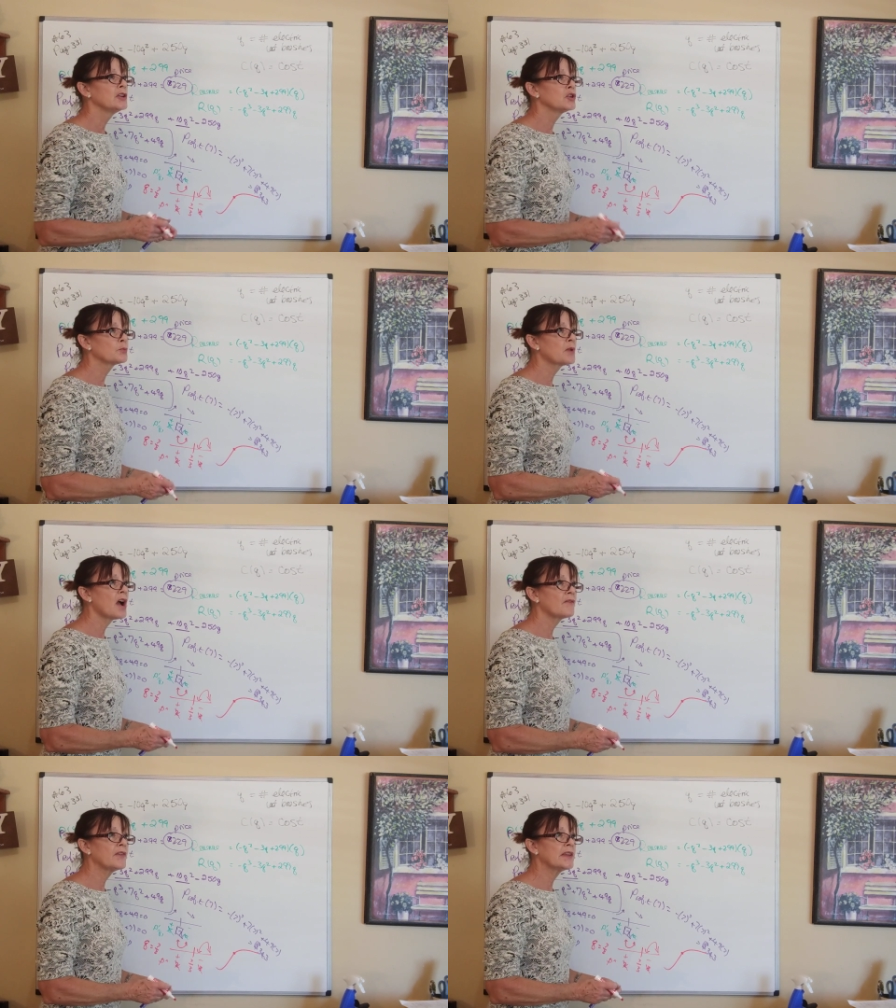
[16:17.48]
your
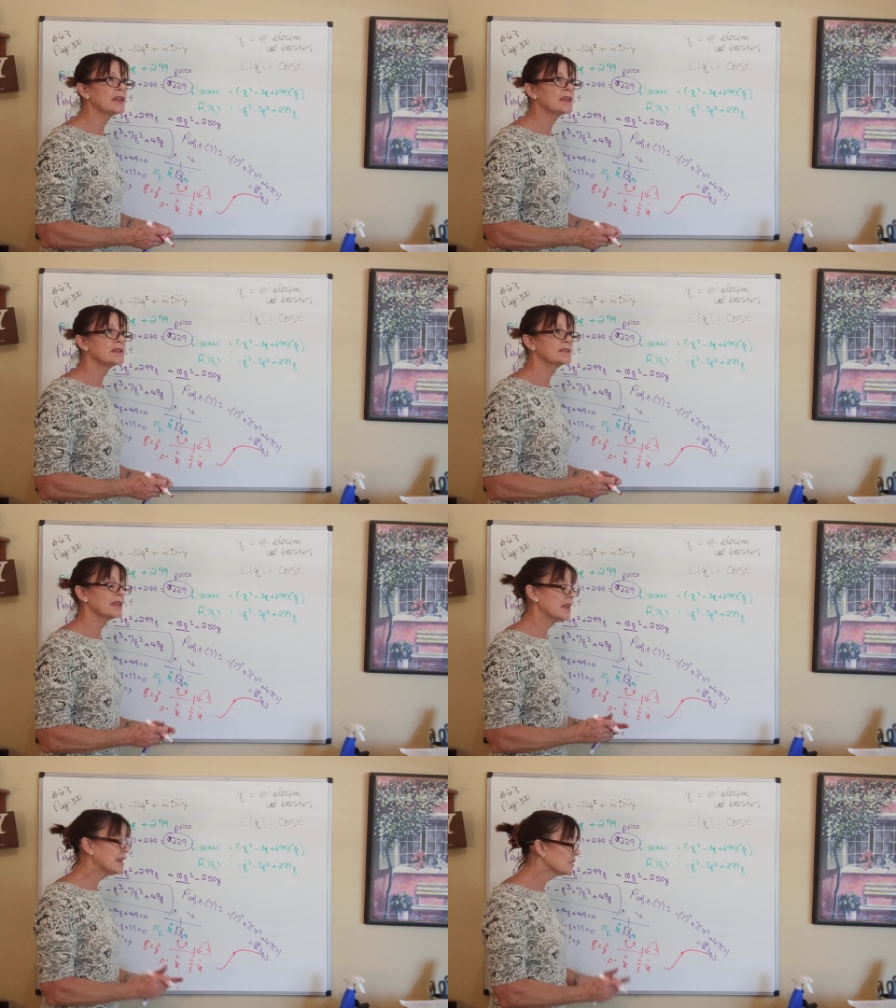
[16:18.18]
profit is
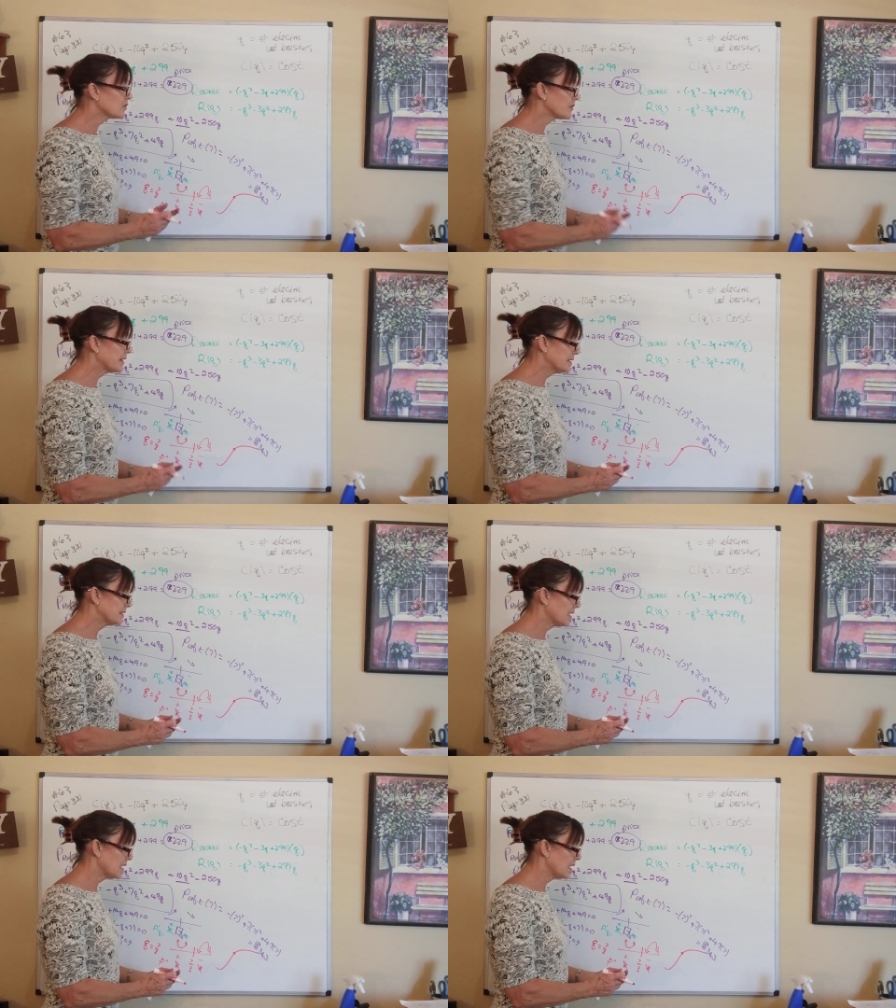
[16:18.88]

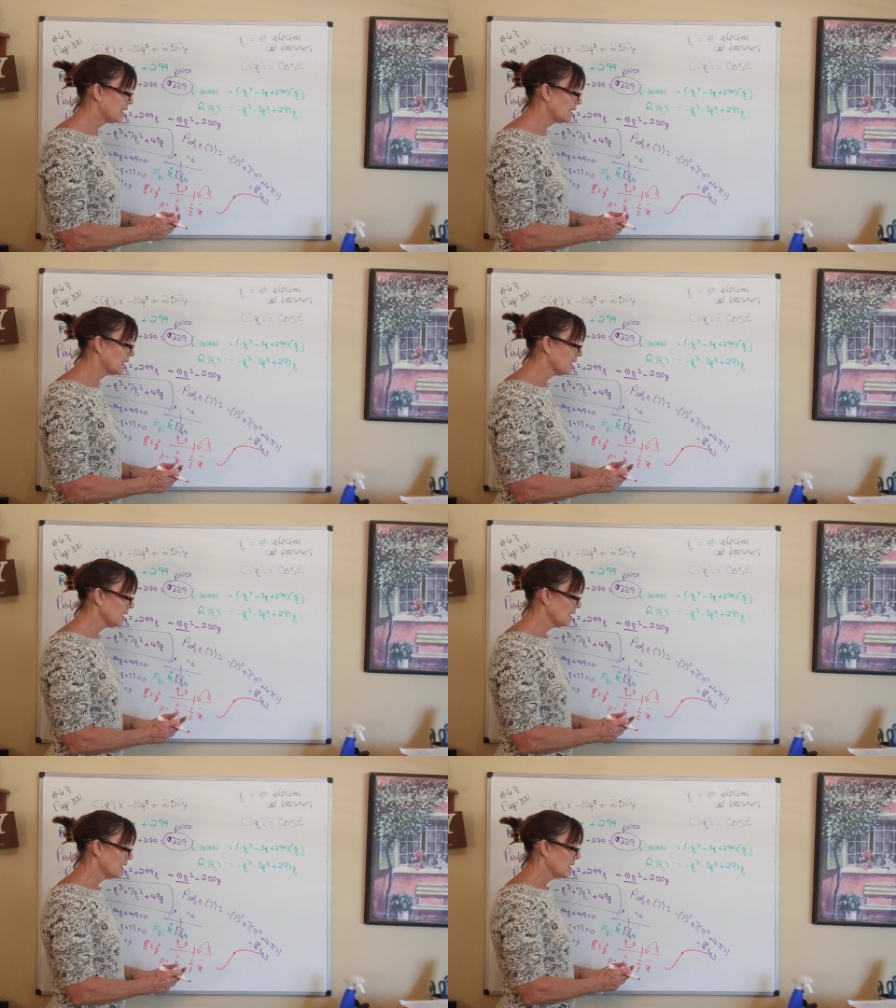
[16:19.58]
increasing
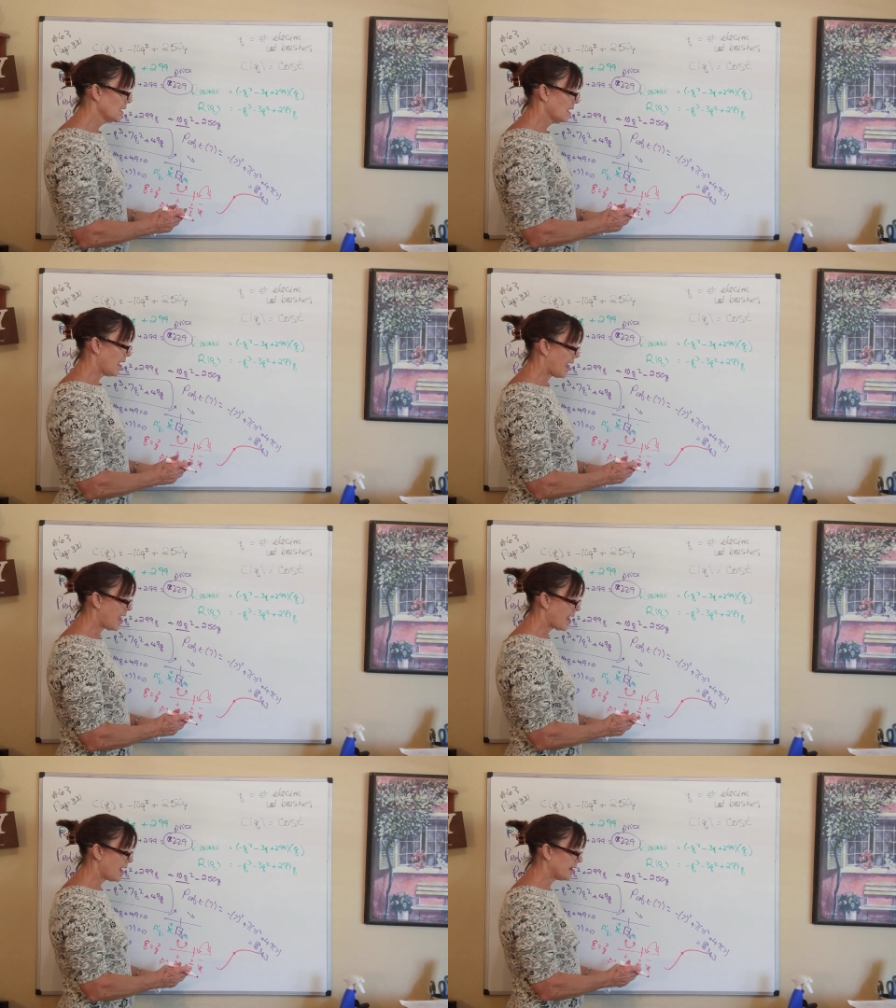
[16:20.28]

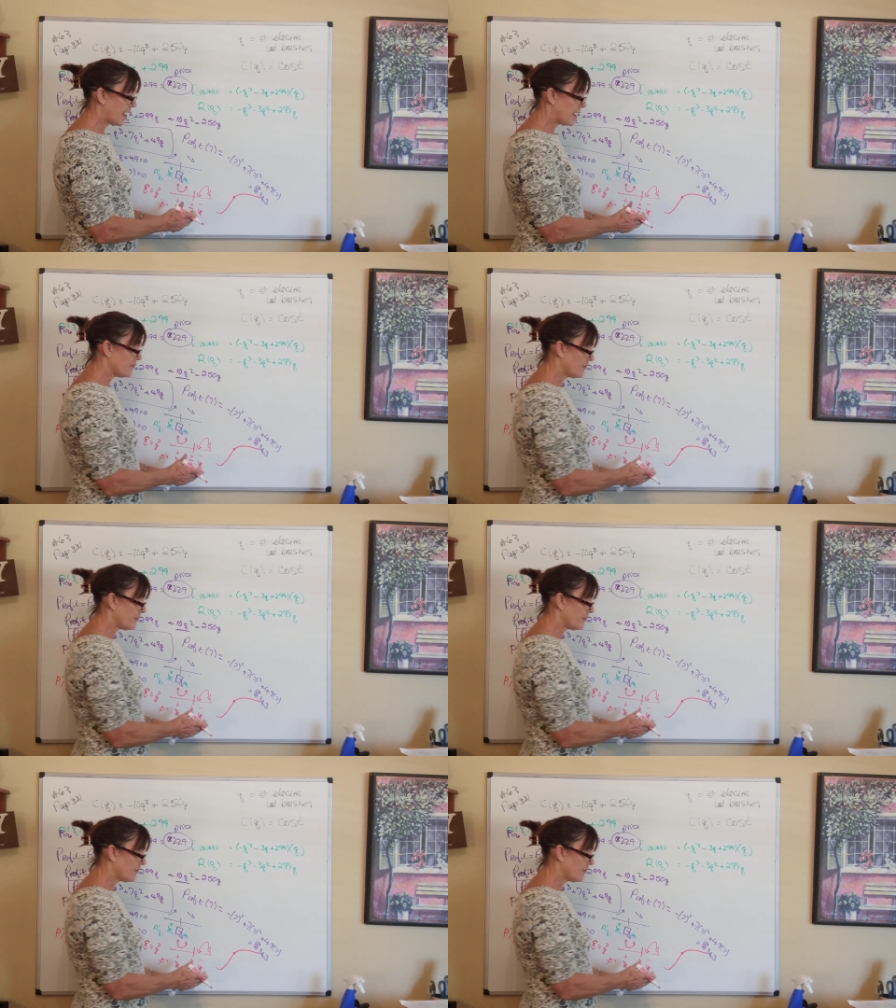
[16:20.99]
at a